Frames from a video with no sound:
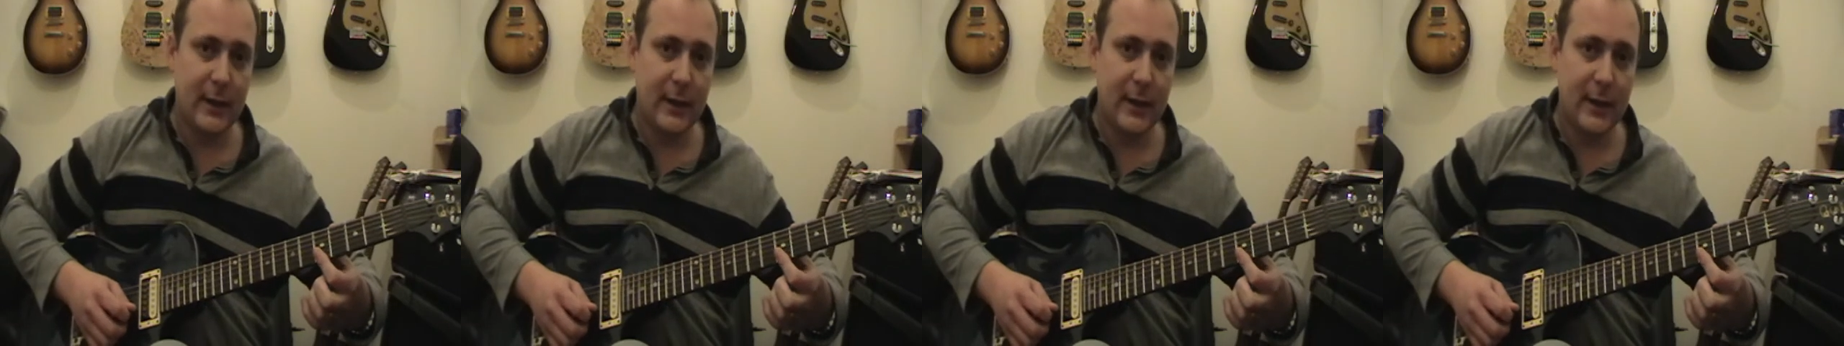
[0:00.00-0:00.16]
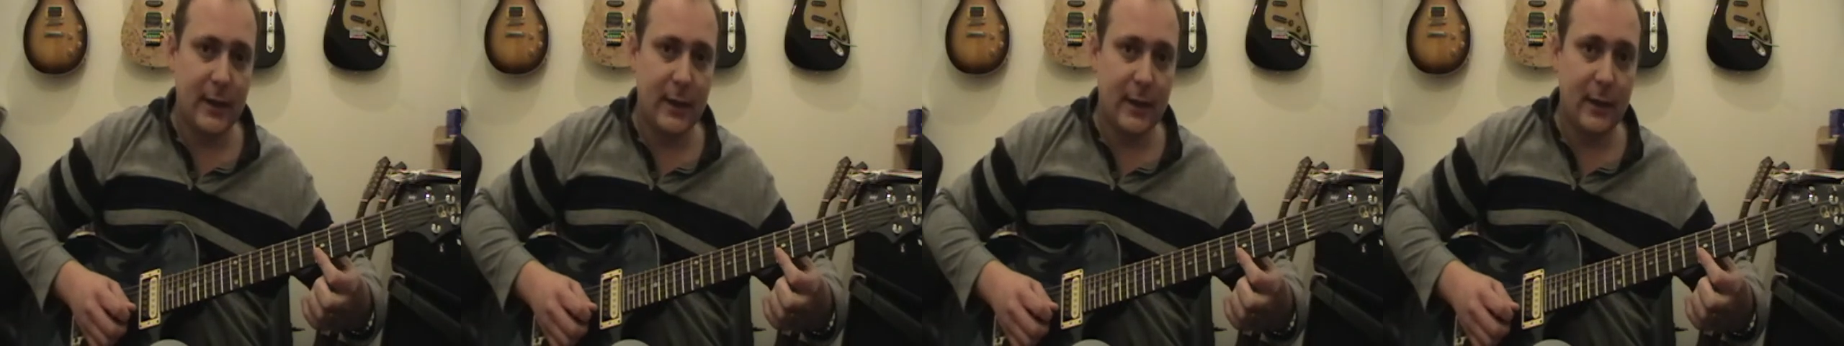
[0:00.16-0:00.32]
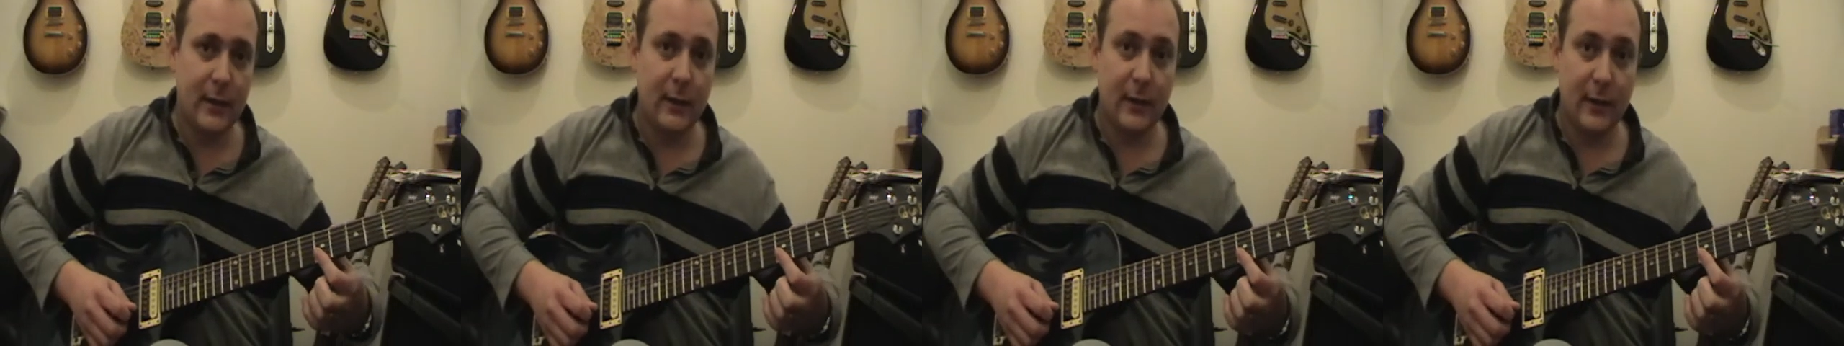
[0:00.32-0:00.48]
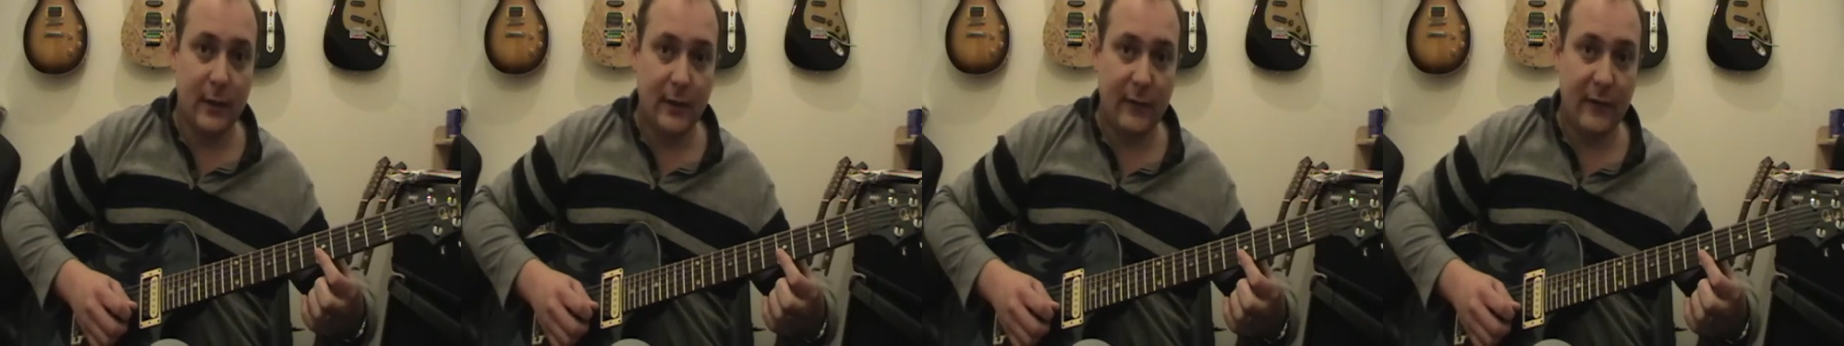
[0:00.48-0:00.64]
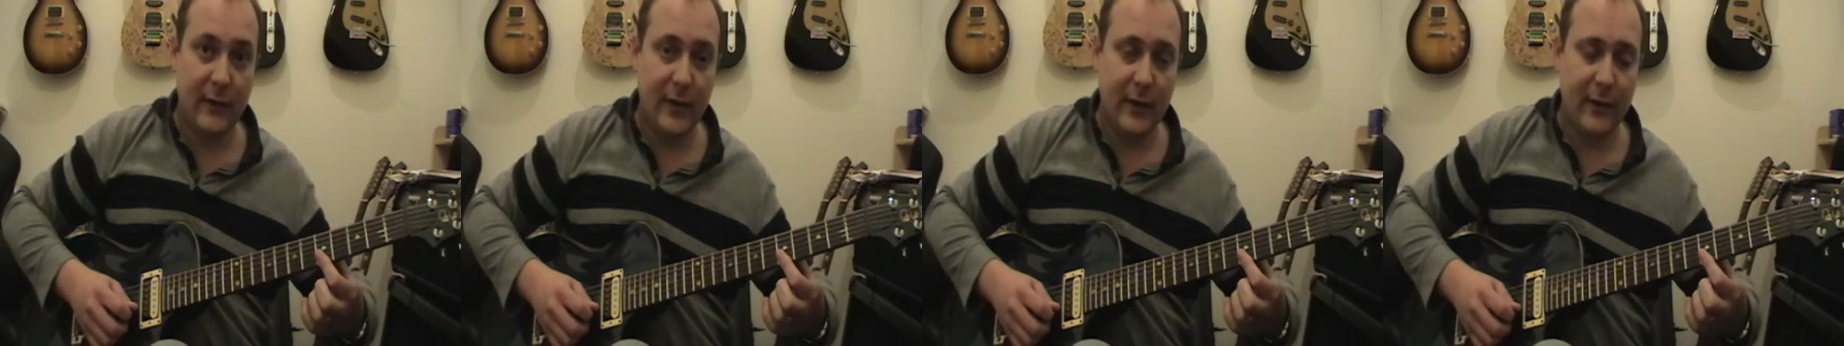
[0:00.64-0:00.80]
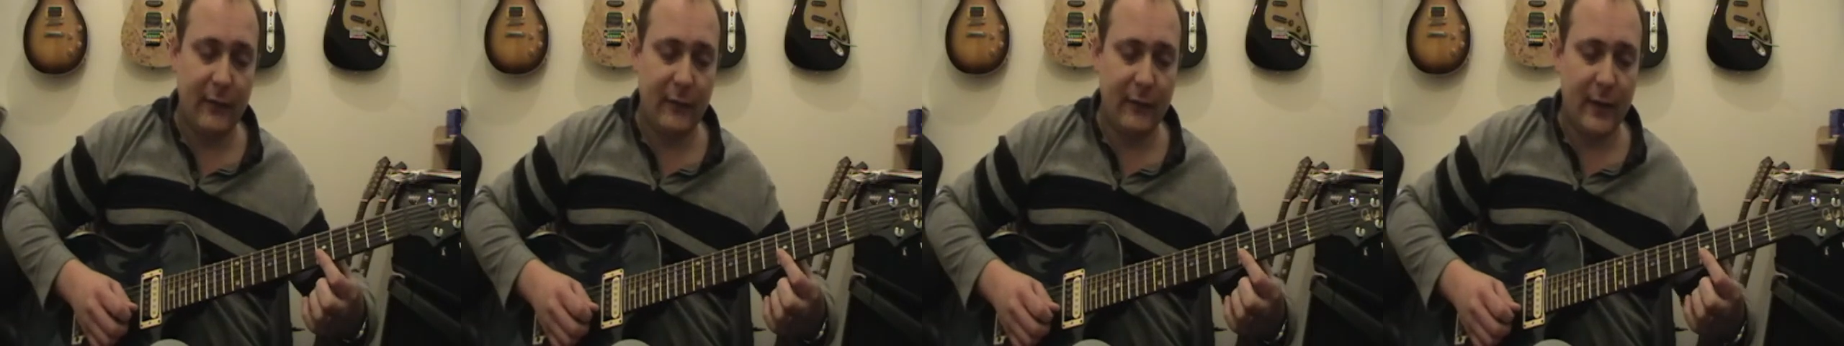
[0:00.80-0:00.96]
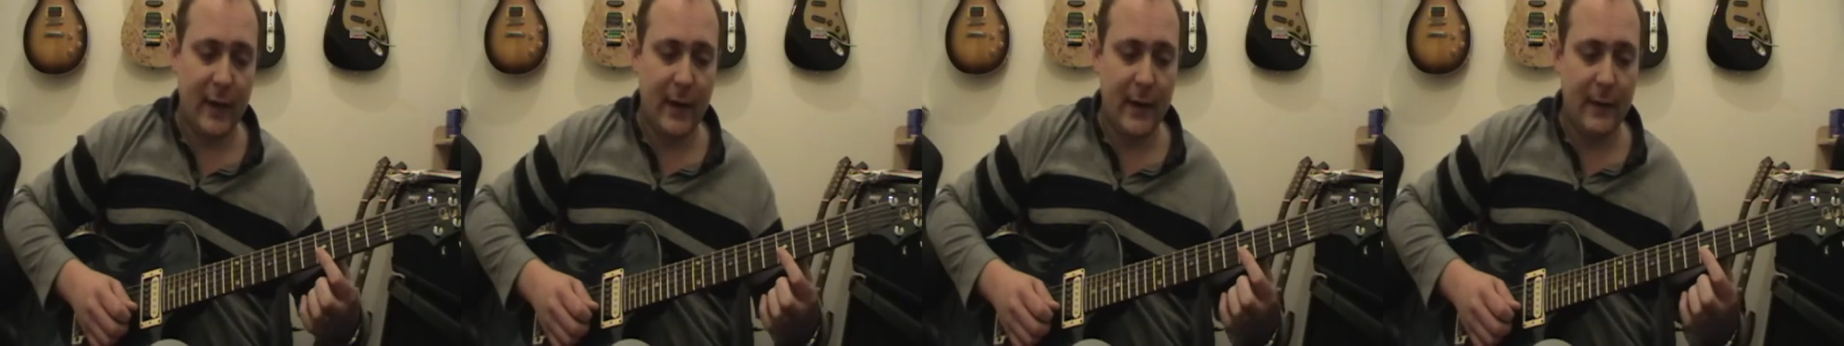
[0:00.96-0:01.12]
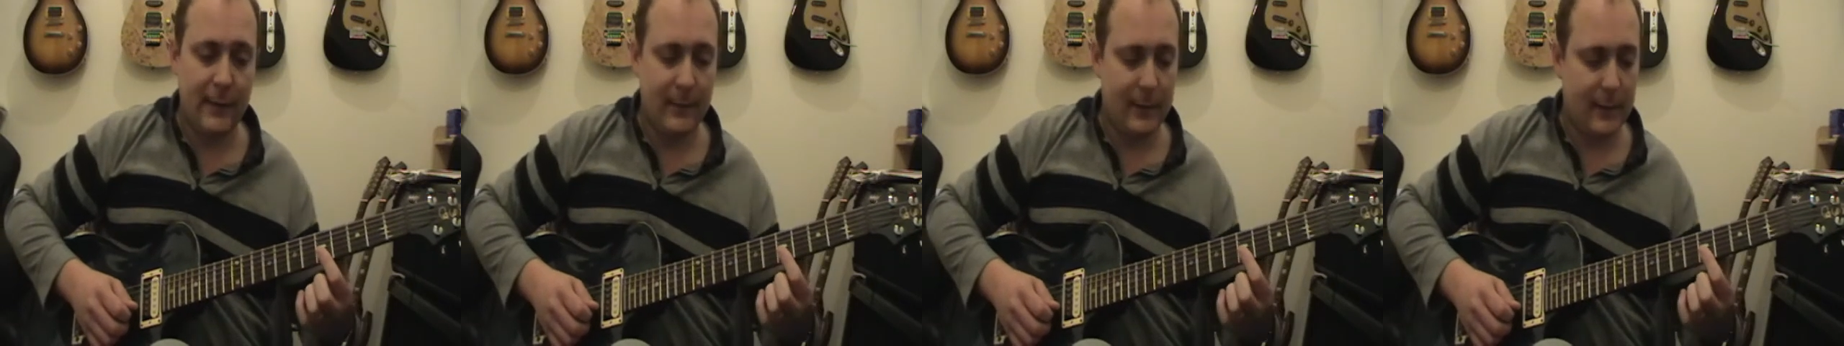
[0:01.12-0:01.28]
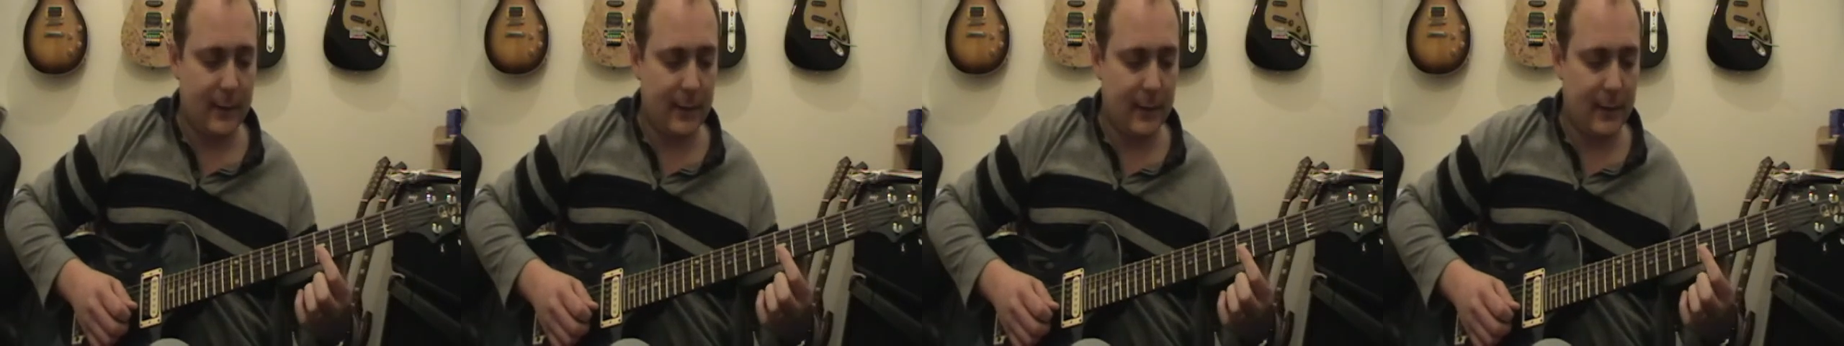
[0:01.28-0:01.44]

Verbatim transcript: 2 on the 5th fret.